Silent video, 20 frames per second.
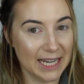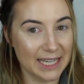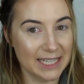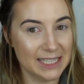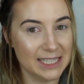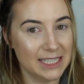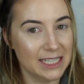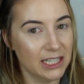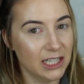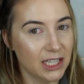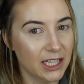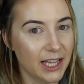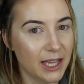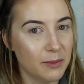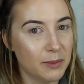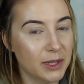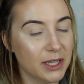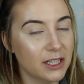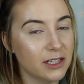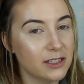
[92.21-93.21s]
I still
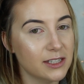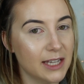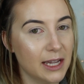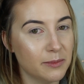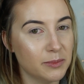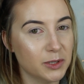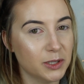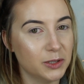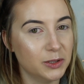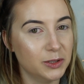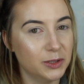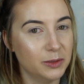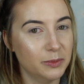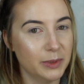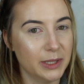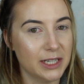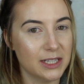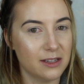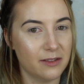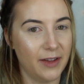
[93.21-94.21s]
am a little skeptical
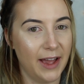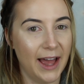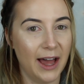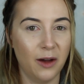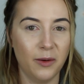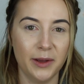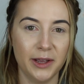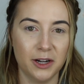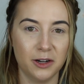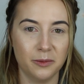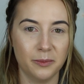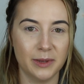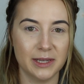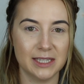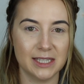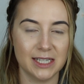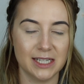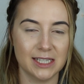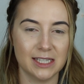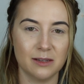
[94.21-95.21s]
because of how hit or miss
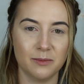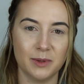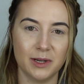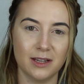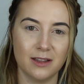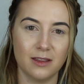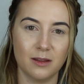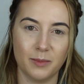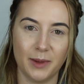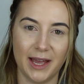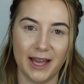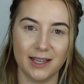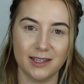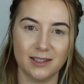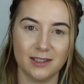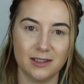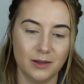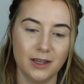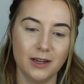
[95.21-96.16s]
things have been in the past.